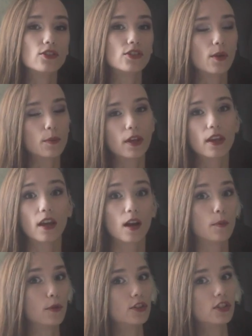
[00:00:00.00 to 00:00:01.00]
Some can get
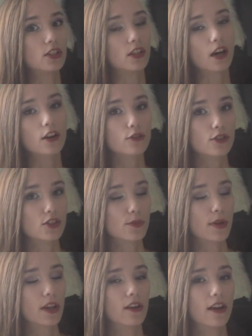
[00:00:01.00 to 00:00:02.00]
upwards into the hundreds
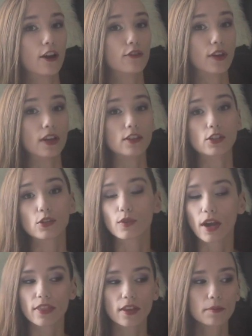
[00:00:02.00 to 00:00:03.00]
depending on how fancy you
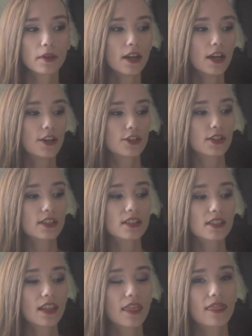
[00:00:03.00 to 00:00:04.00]
get them. So this
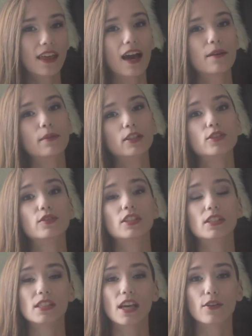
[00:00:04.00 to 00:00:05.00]
isn't that much of a
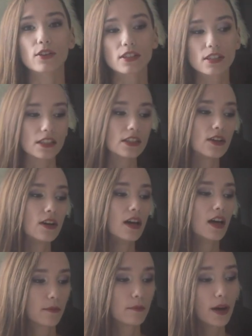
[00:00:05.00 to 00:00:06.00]
discounted deal,
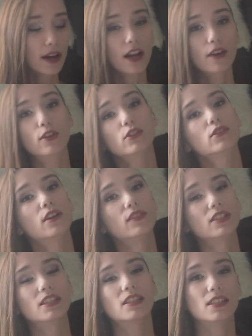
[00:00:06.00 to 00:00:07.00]
but I've also never
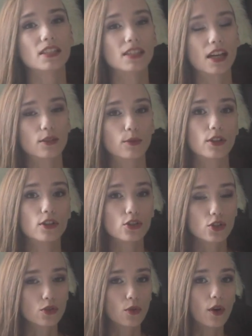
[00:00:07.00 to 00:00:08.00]
seen this exact one in a
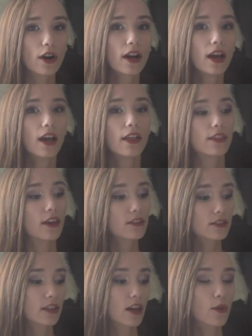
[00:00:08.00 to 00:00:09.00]
store. The other
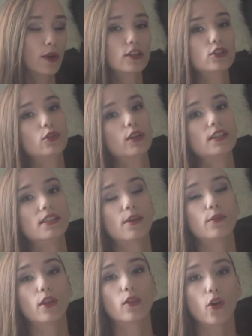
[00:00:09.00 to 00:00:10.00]
thing I quite enjoyed is that
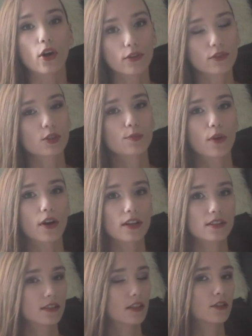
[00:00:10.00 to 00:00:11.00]
with a lot of these
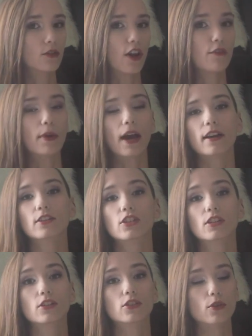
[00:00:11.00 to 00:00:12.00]
products, they don't have
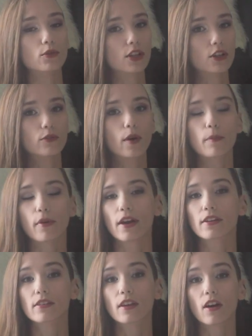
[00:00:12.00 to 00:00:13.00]
packaging, they don't tell you what
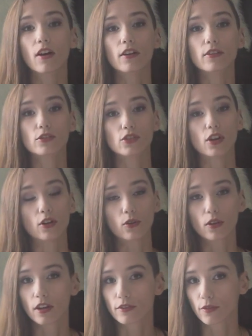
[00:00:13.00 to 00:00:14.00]
brand they are, there's not a
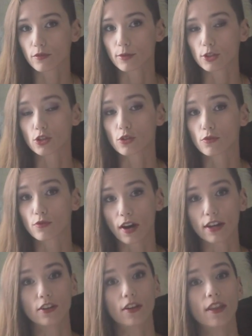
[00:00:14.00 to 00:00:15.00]
whole lot of information you can
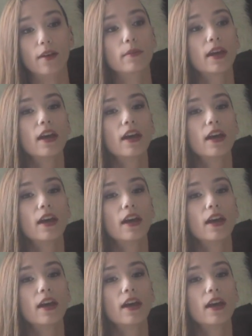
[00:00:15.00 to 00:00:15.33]
find on them.